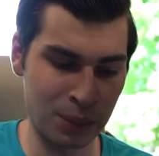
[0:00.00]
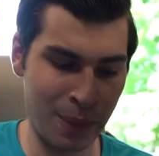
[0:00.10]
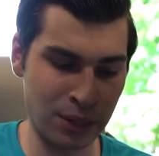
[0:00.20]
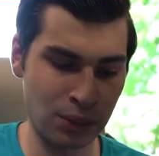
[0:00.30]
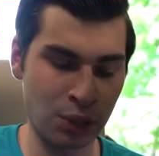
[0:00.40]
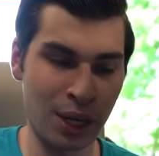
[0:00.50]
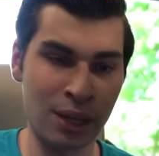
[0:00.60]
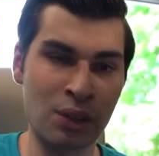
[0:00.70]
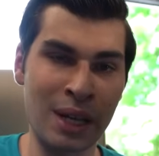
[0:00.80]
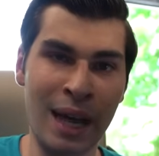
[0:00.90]
Matt's still
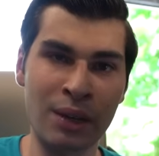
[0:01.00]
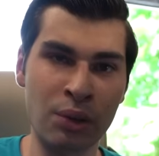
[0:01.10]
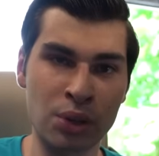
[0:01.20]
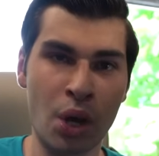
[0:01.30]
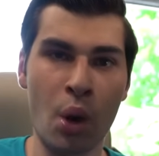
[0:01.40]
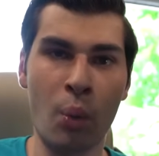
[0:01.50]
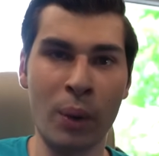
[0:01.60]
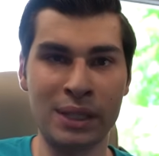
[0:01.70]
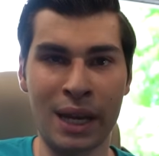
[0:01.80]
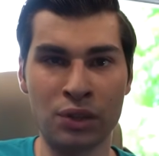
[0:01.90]
trying to diagnose
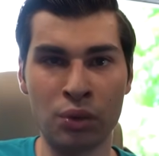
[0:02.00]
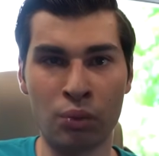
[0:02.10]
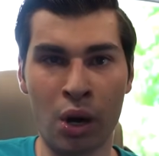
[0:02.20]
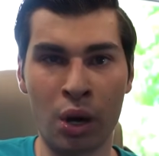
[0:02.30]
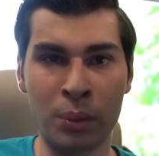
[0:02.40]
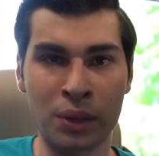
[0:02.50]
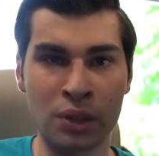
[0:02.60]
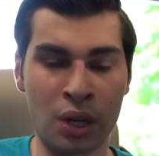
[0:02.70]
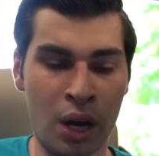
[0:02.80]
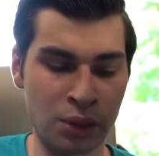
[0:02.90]
what's actually wrong with
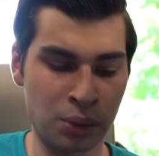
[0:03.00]
this car.